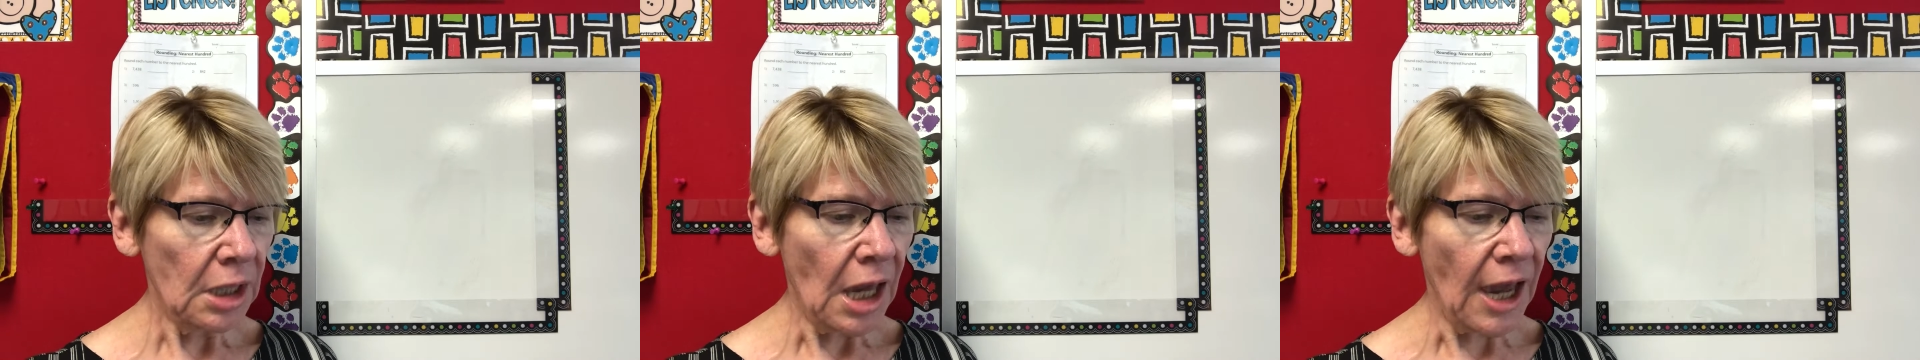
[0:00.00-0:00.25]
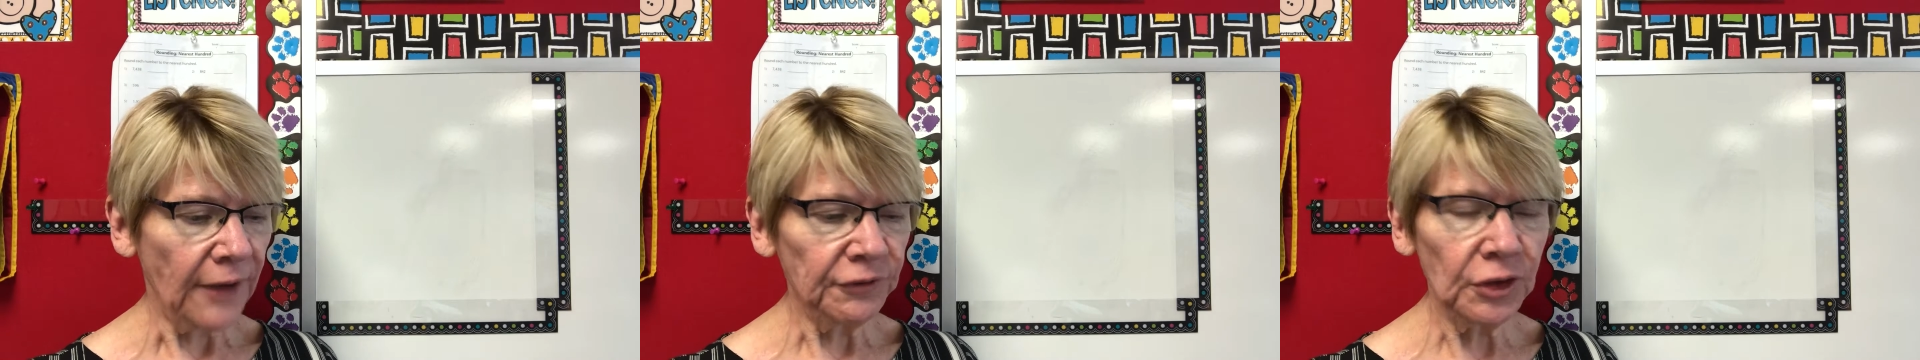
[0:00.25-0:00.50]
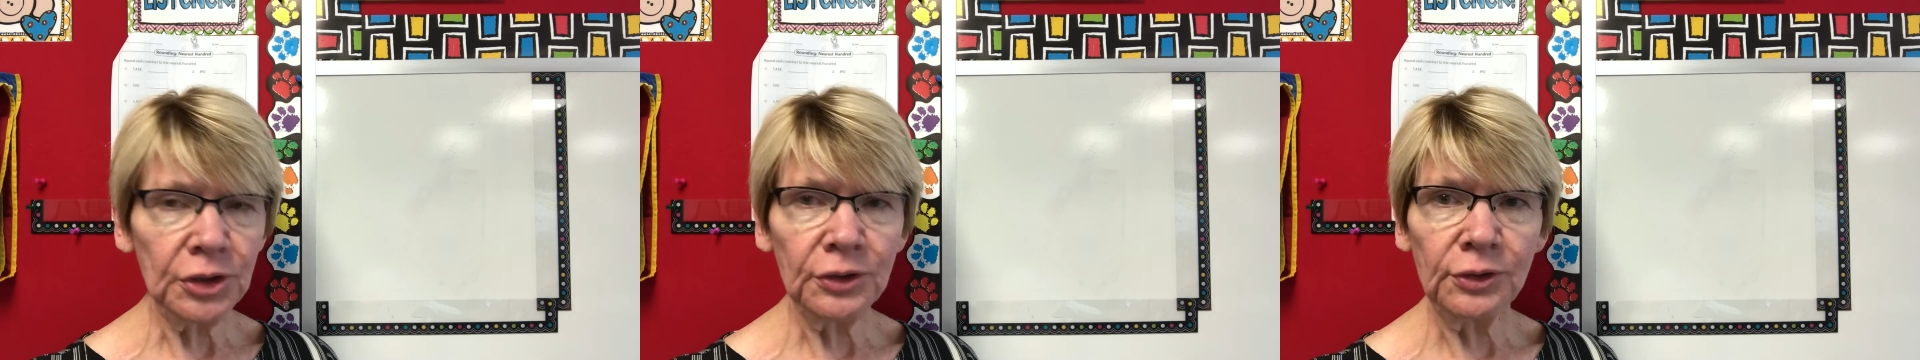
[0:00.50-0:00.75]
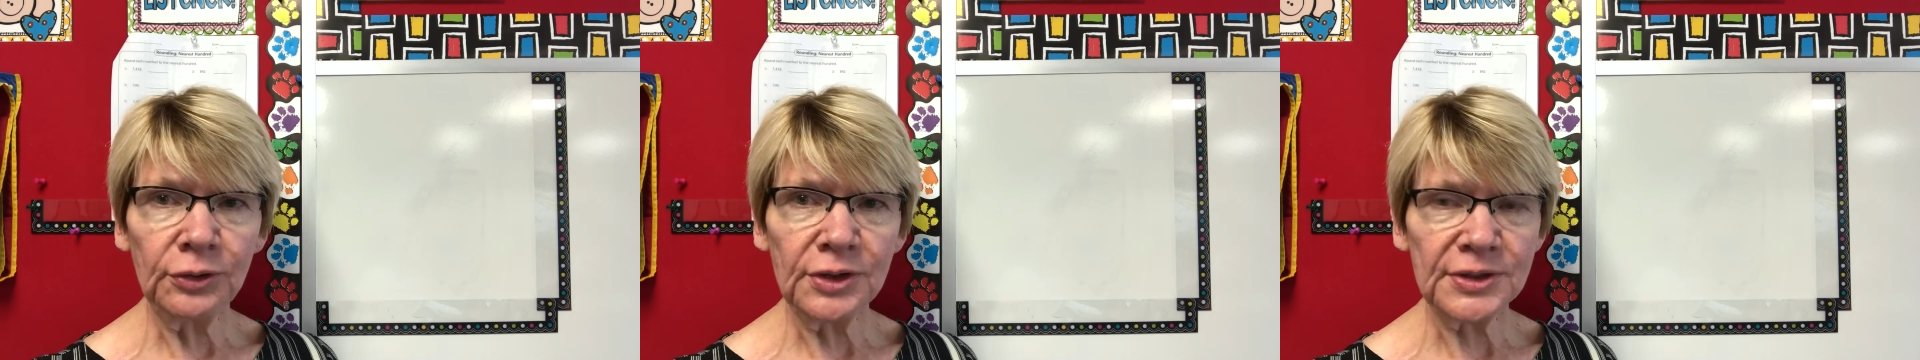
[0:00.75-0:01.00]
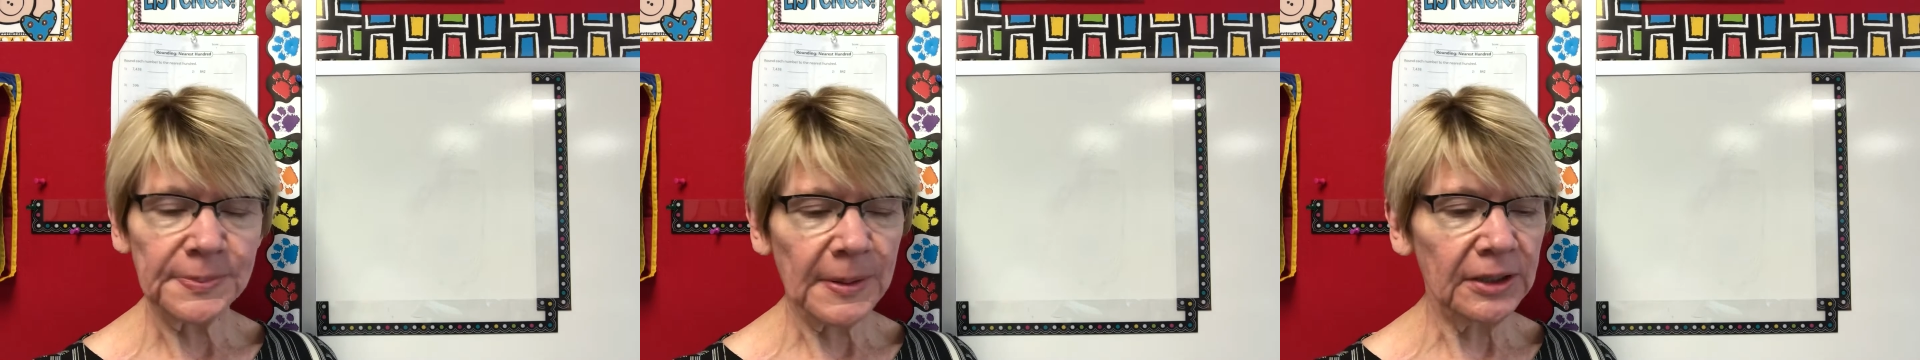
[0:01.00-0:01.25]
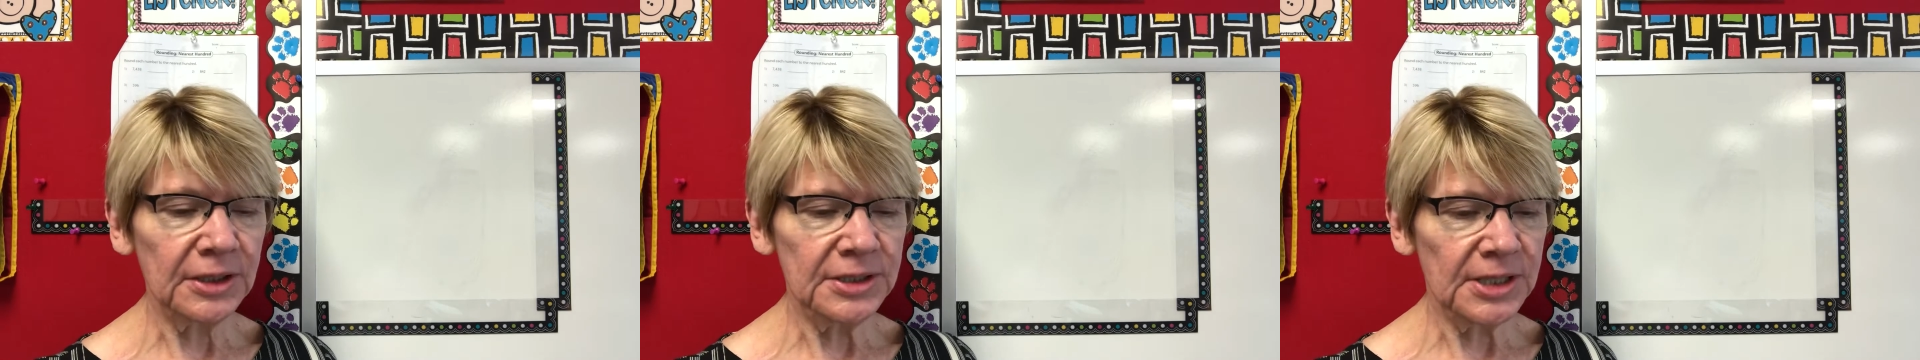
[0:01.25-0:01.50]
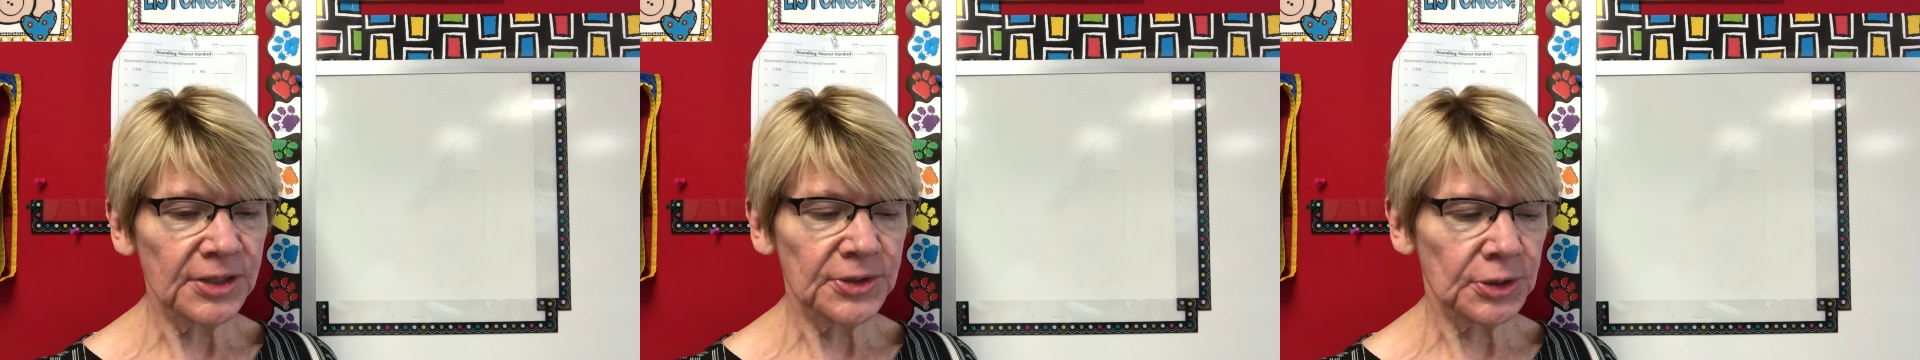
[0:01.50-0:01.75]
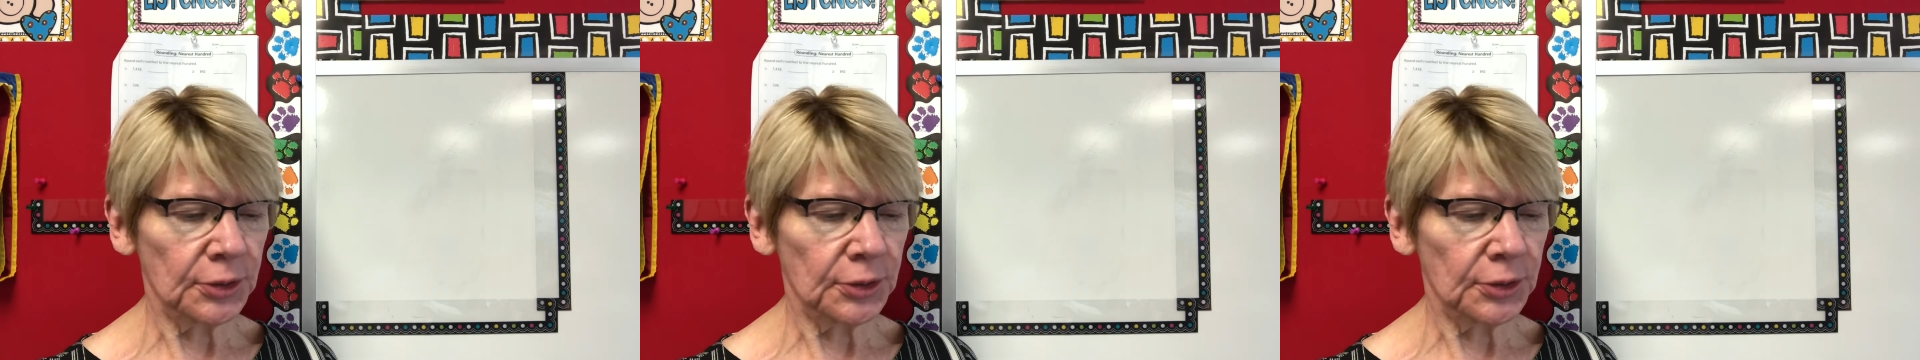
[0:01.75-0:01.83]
After you do the spelling test,